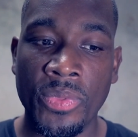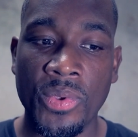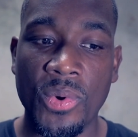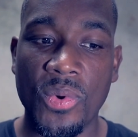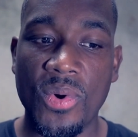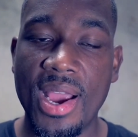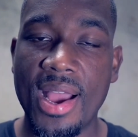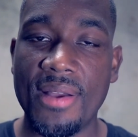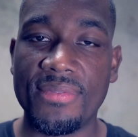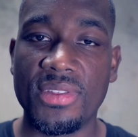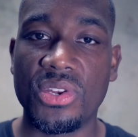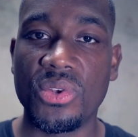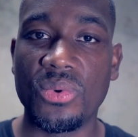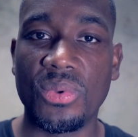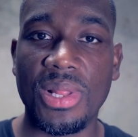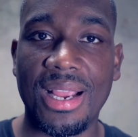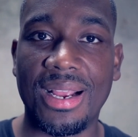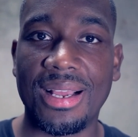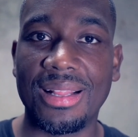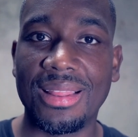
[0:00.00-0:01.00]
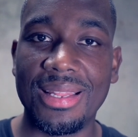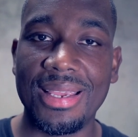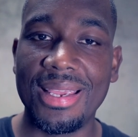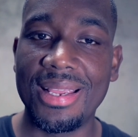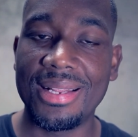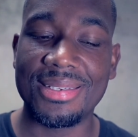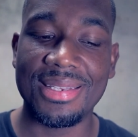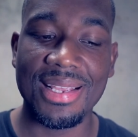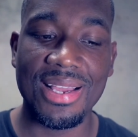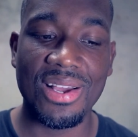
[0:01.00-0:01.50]
or I have to do like a
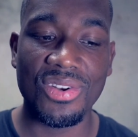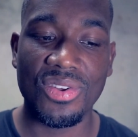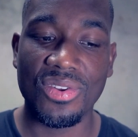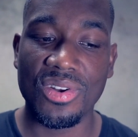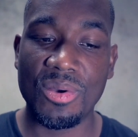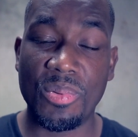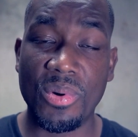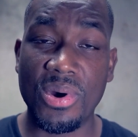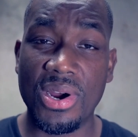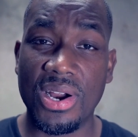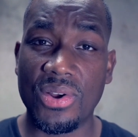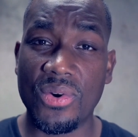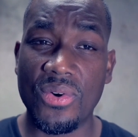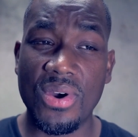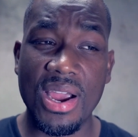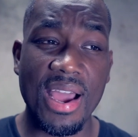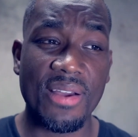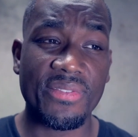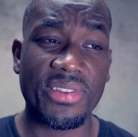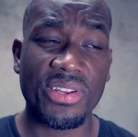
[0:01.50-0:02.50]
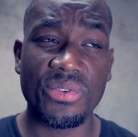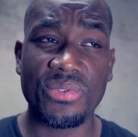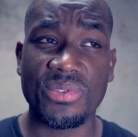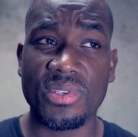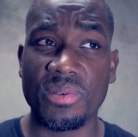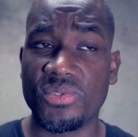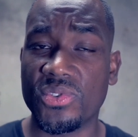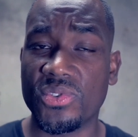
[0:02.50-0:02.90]
lead sound on a part, or I have to do some